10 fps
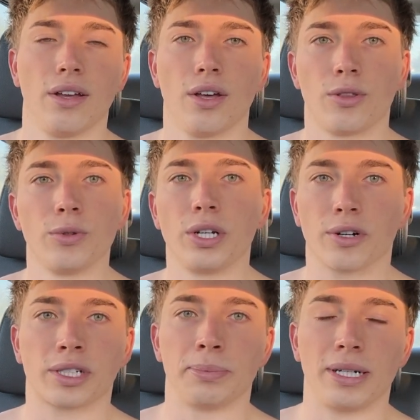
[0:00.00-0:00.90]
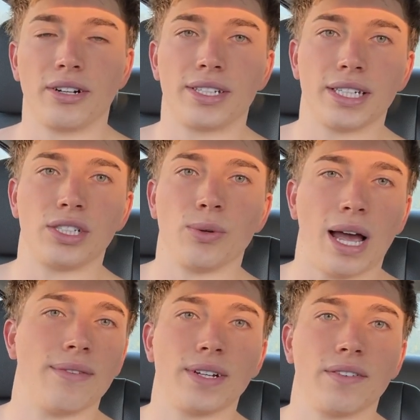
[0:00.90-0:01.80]
through your experiences, you
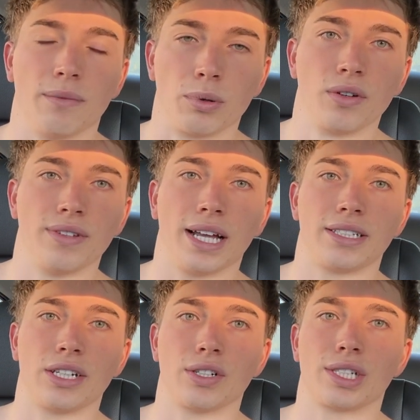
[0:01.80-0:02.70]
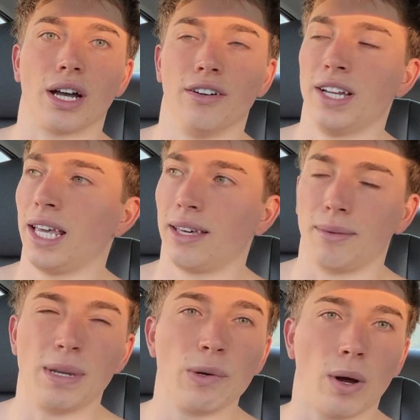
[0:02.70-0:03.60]
haven't even proven that to yourself. And
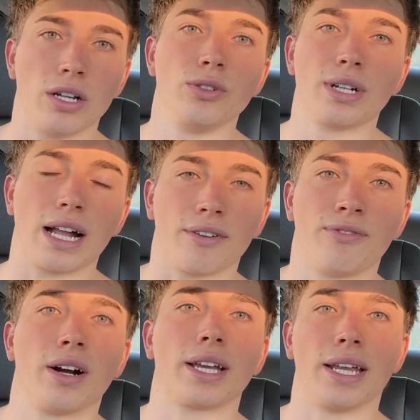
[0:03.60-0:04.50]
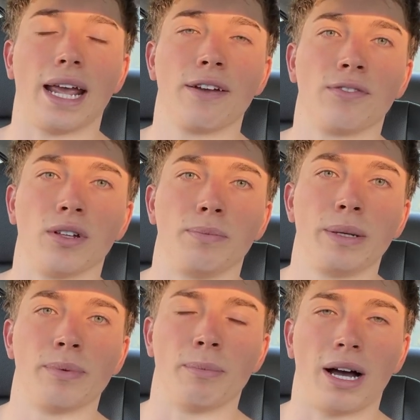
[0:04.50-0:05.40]
meanwhile, you got a fucking handful of
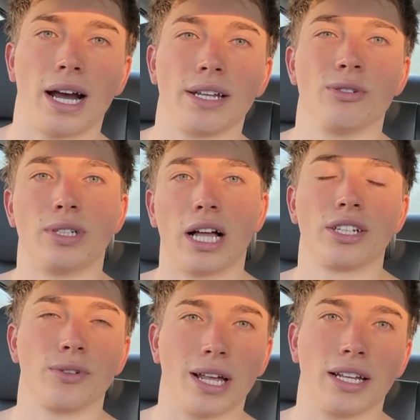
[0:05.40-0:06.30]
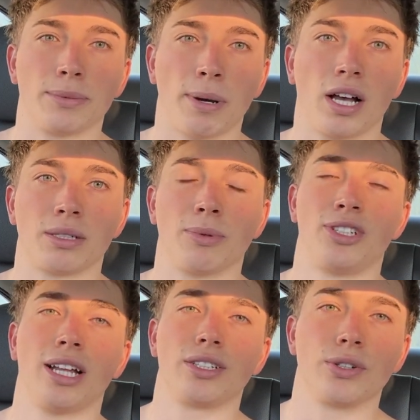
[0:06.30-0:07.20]
people behind you telling you that it's possible,
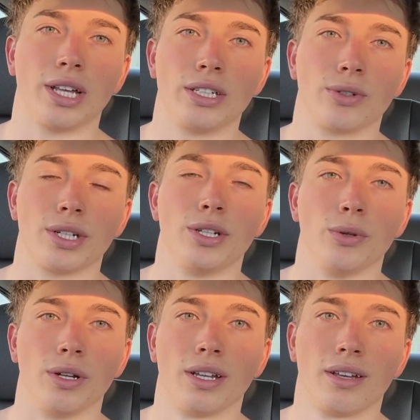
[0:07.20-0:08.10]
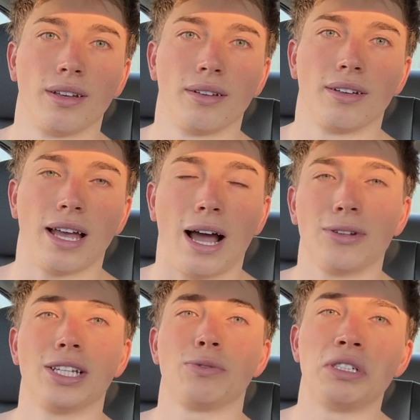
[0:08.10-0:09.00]
telling you that you can do it. How
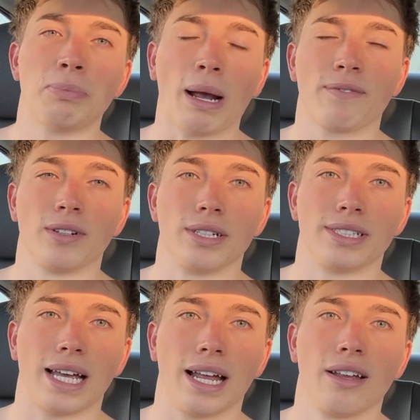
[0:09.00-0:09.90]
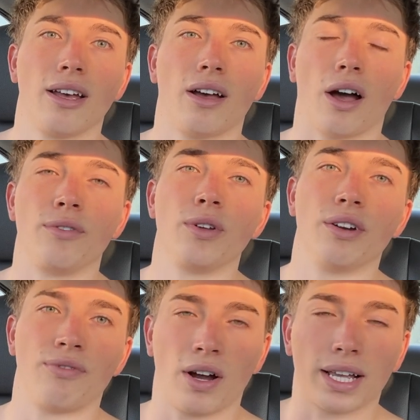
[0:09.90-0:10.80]
disrespectful is that of you to
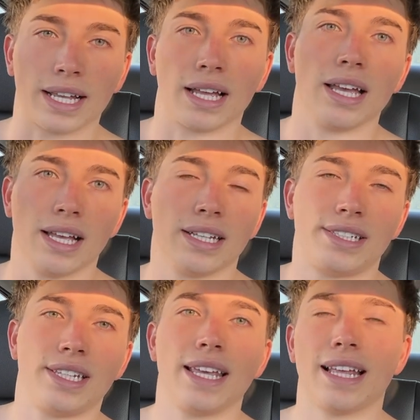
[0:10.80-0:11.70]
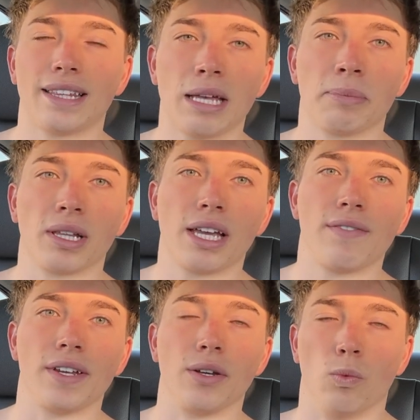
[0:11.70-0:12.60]
fucking see that they believe
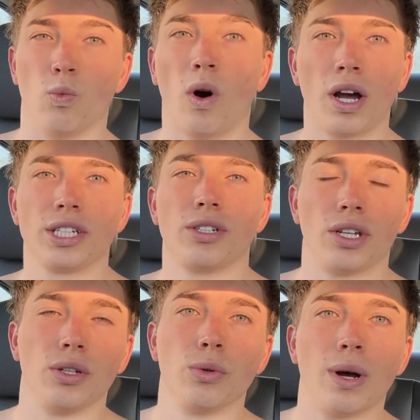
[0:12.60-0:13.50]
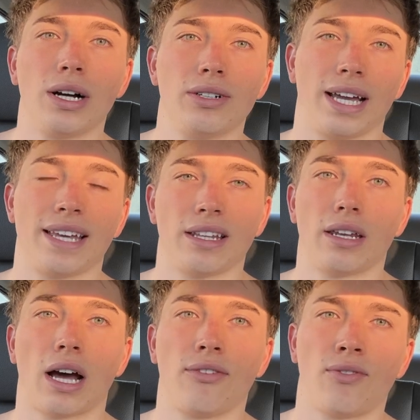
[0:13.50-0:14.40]
in you, want you to do well, and then
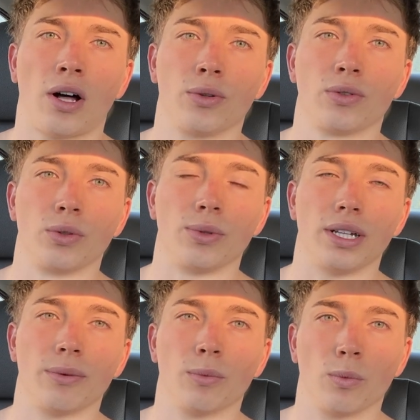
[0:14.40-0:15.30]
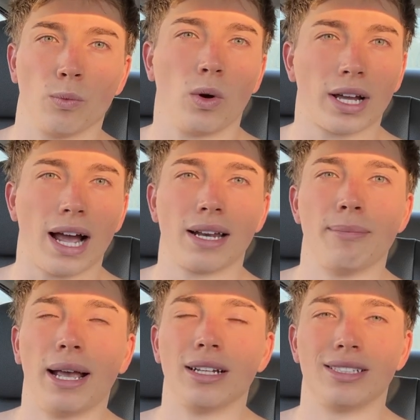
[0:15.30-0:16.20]
not follow through with it? What kind of
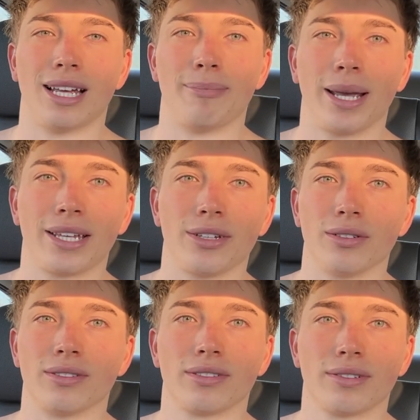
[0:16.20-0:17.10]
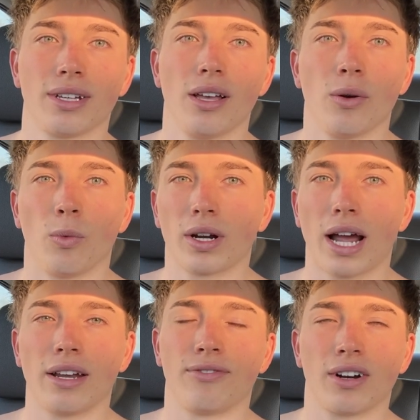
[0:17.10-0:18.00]
man does that make you? What
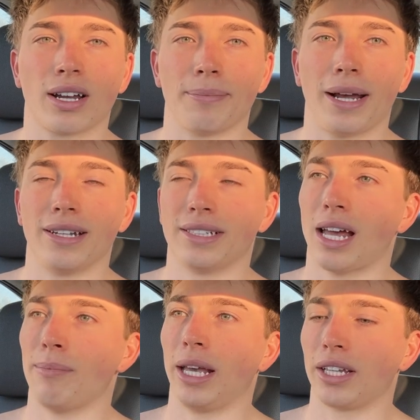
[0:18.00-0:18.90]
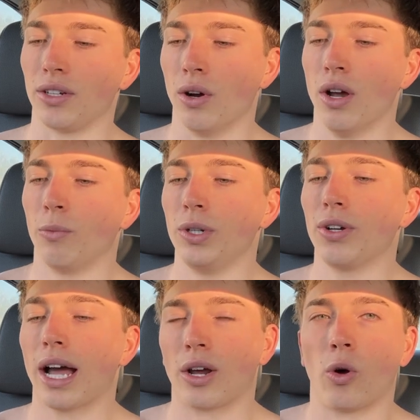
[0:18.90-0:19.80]
kind of fucking man does that make you? When you
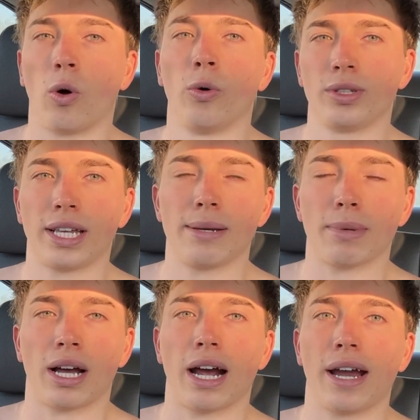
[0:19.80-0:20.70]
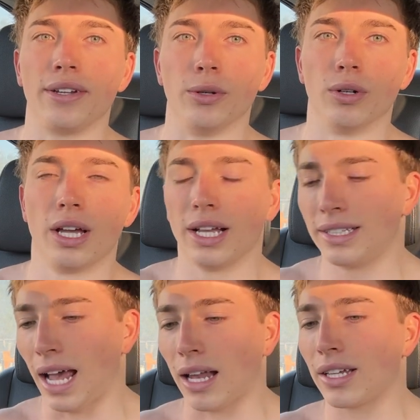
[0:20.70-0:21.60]
got a whole team behind you
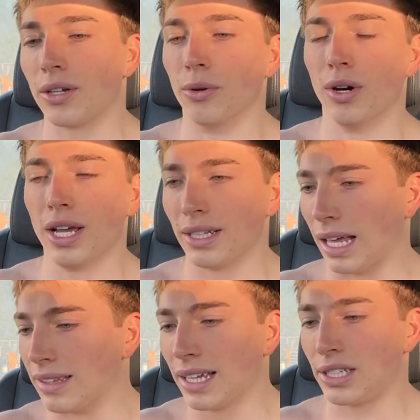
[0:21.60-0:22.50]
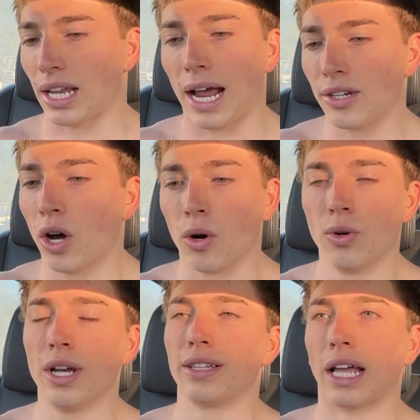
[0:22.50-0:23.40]
telling you that, listen, I know
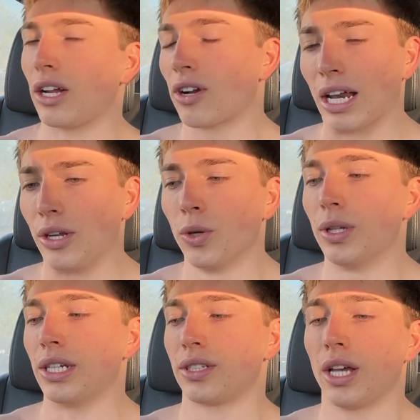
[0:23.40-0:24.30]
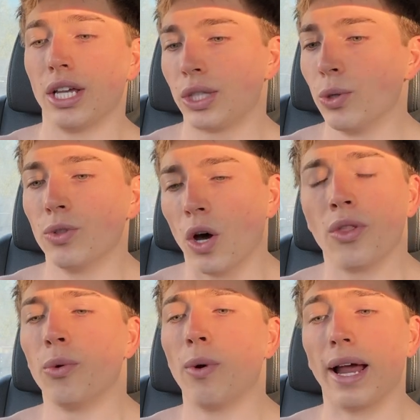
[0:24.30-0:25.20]
that you're going to do this. You know
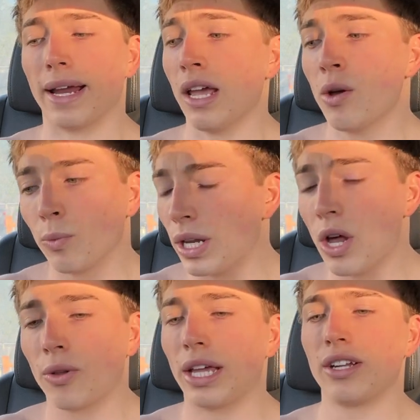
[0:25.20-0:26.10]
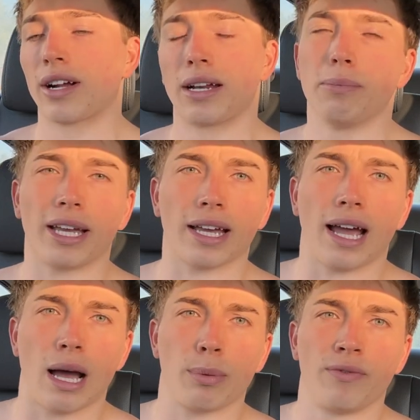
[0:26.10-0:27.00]
the way. We know that you're going to make it
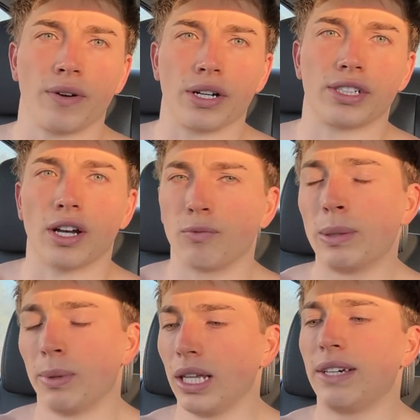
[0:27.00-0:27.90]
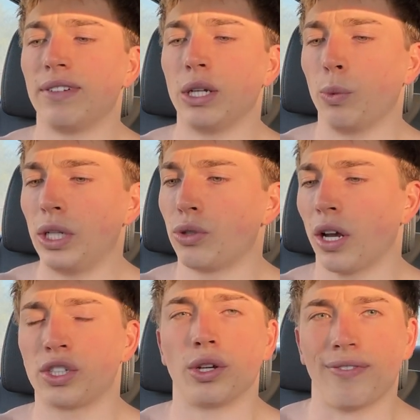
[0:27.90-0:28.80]
happen for yourself. We believe in you. We trust you. If